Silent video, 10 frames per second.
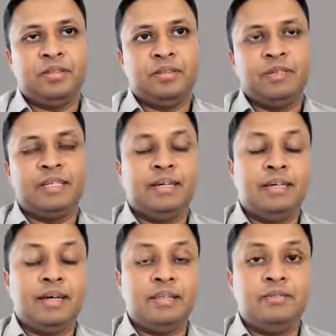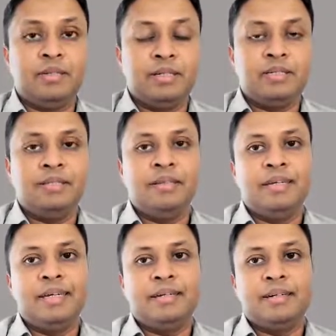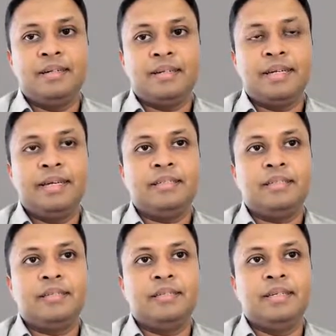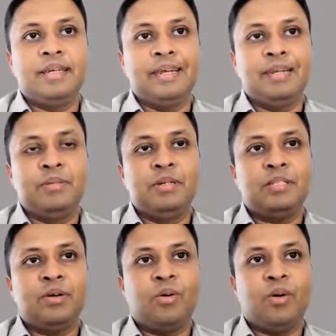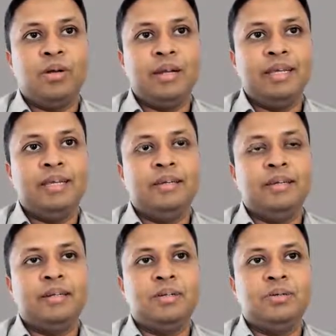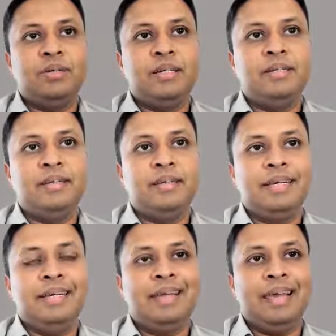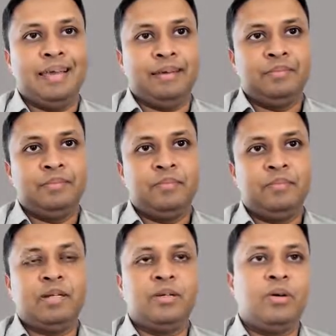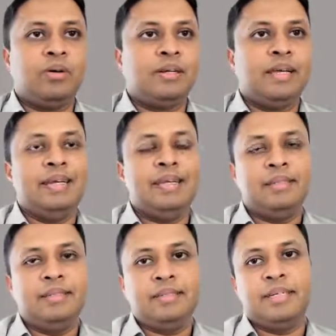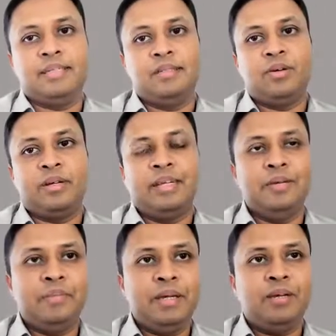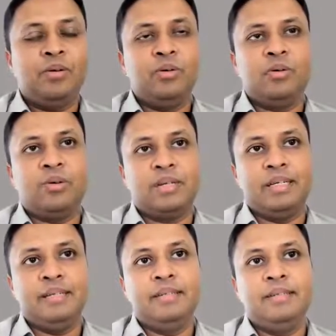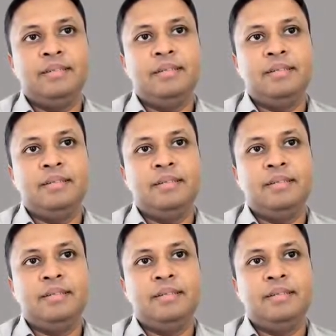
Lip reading: which in other words, it contains the elements only included in A. but not any other sets, not in B or not in the